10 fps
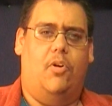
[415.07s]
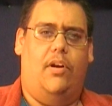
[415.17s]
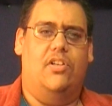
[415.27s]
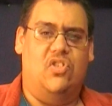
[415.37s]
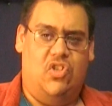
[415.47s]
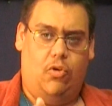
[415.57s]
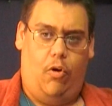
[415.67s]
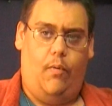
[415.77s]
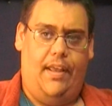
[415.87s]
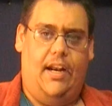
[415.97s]
to
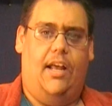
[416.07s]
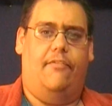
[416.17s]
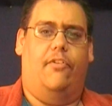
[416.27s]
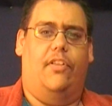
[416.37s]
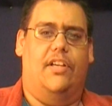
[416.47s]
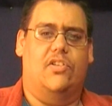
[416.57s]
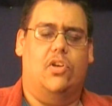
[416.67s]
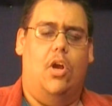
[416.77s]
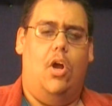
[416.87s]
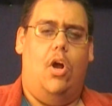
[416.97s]
zero in on for this
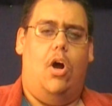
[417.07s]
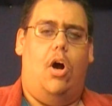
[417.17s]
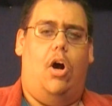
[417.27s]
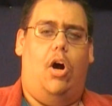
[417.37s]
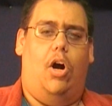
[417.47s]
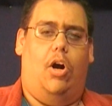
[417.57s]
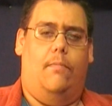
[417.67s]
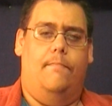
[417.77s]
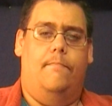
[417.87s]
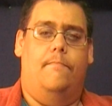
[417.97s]
are
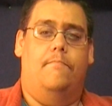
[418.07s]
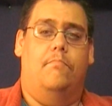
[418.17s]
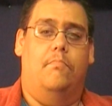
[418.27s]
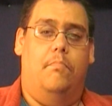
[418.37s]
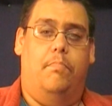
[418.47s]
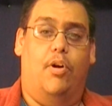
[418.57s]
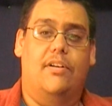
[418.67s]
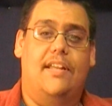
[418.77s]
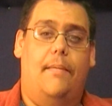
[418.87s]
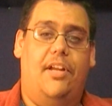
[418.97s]

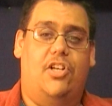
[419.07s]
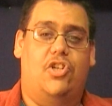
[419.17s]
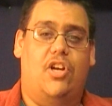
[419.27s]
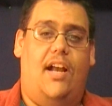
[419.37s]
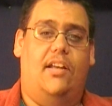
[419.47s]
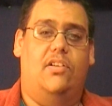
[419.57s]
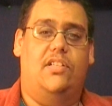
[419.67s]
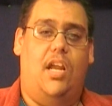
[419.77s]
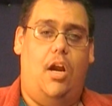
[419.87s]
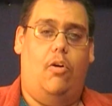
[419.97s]
Birdemic, Shock and
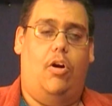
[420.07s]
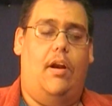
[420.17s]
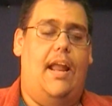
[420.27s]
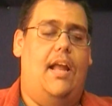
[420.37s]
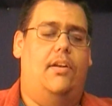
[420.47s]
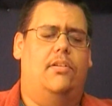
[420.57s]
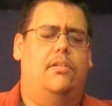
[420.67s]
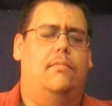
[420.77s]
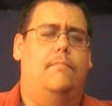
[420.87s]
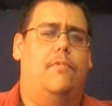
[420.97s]
Terror, and
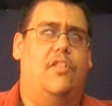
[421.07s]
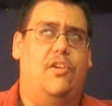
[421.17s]
The